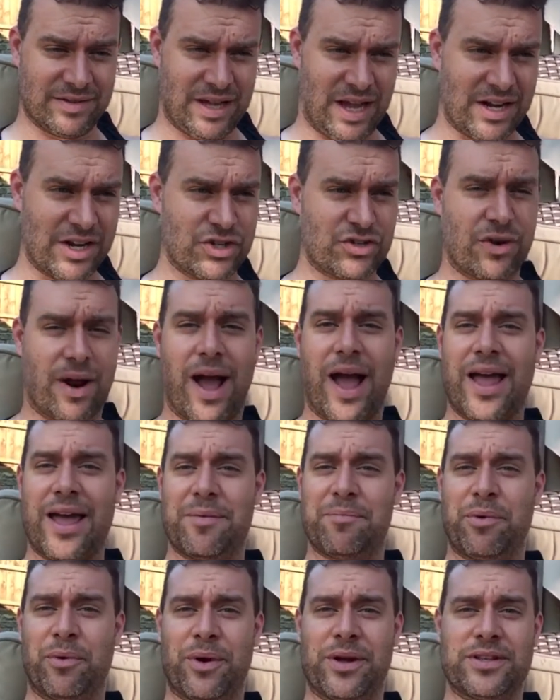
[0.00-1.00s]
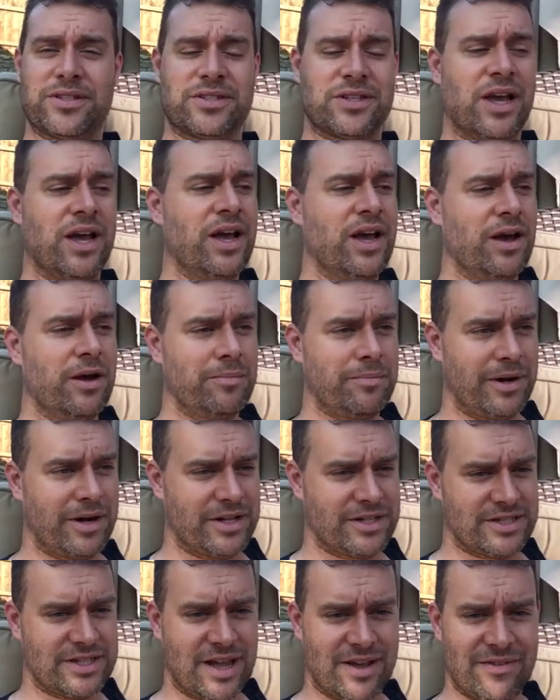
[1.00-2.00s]
kind of dry at points,
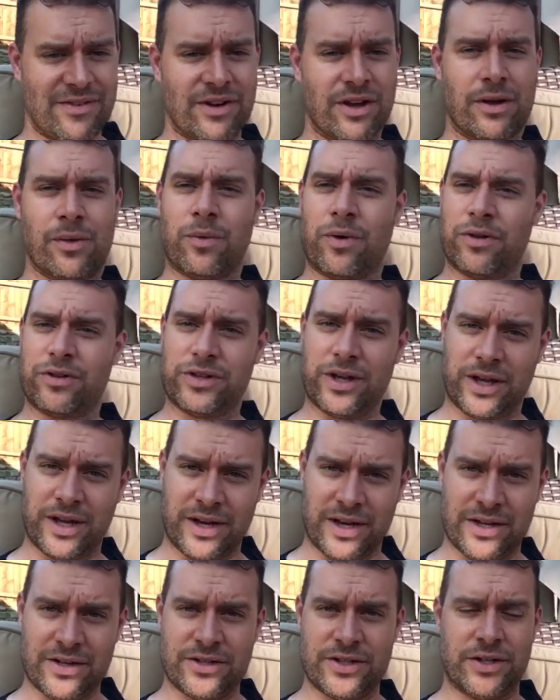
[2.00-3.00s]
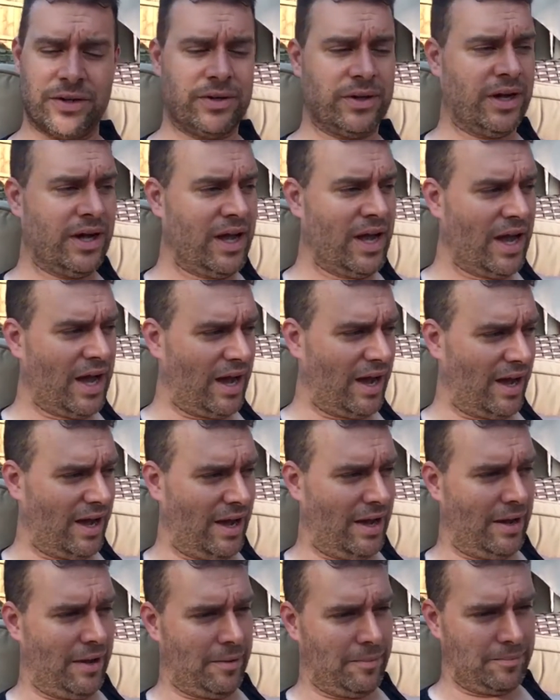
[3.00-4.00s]
but it's definitely worth digging into,
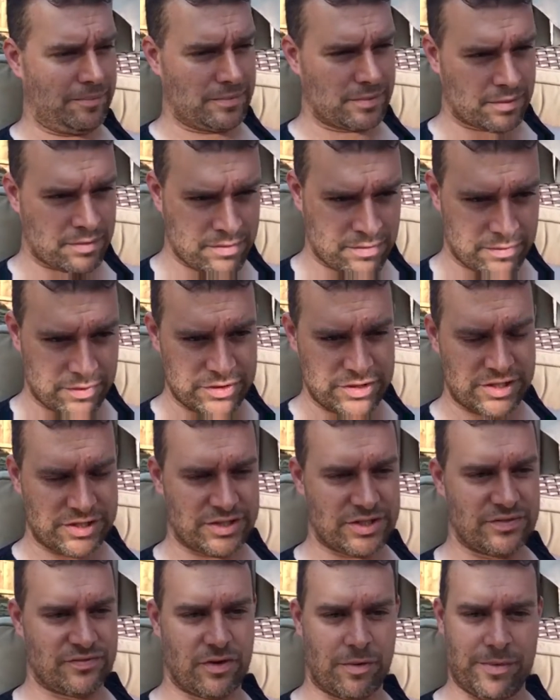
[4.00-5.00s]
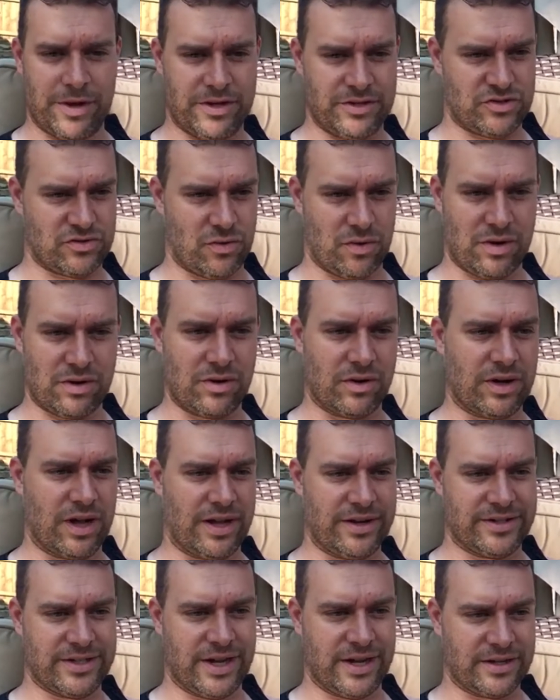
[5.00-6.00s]
just from a historical
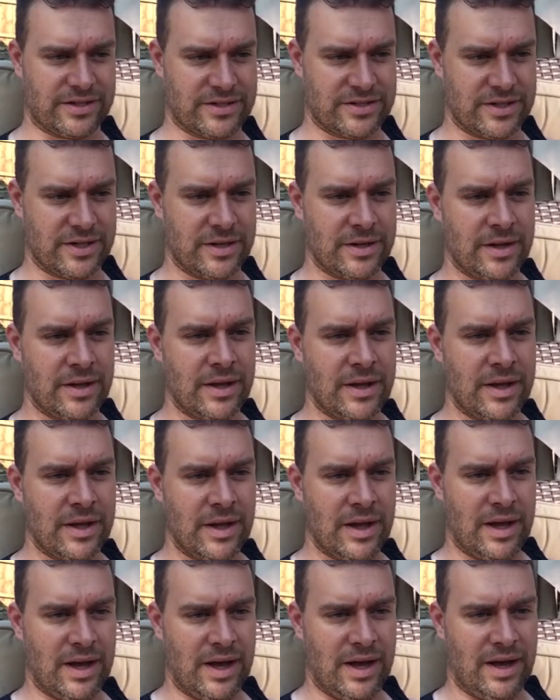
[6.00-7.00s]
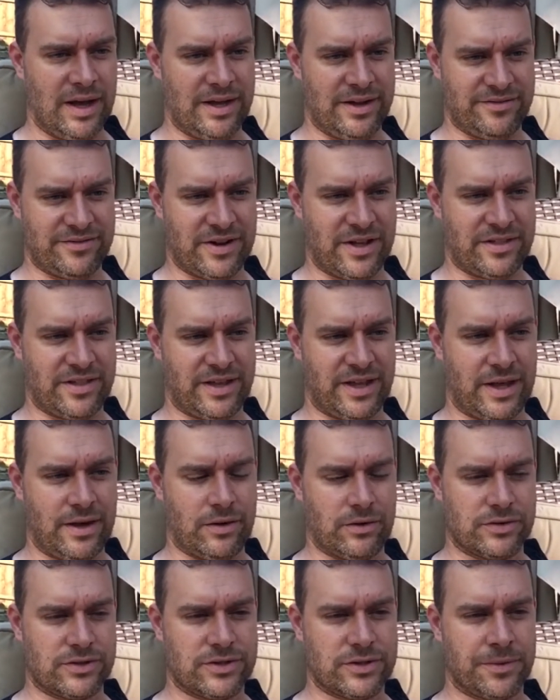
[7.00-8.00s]
context, if nothing
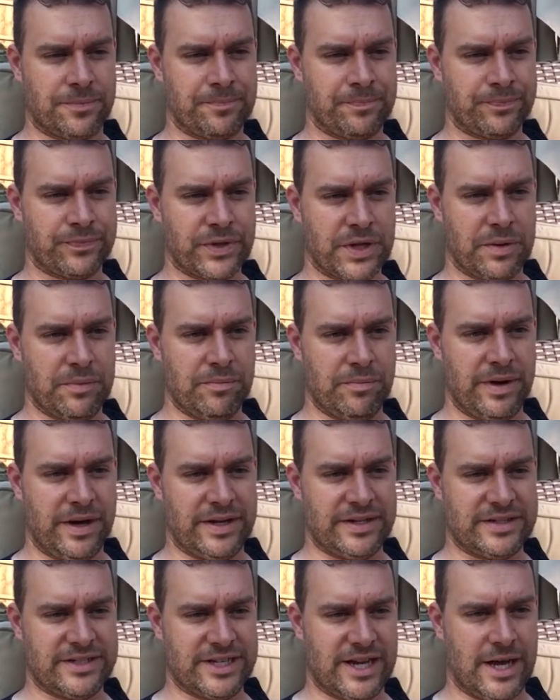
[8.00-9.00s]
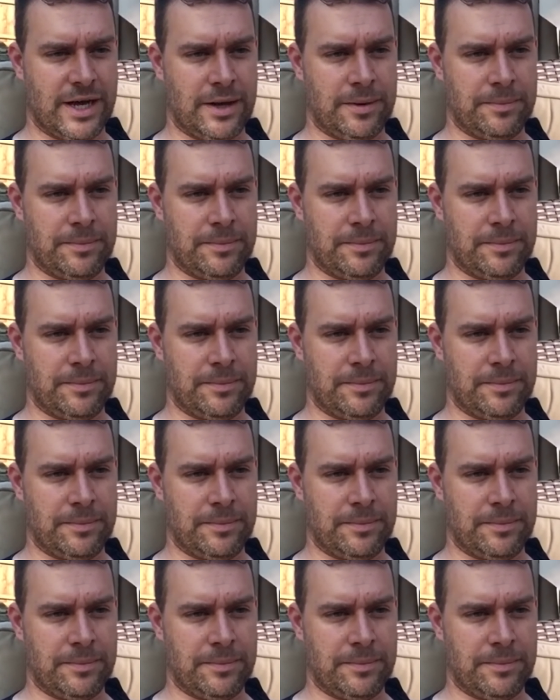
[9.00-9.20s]
else. But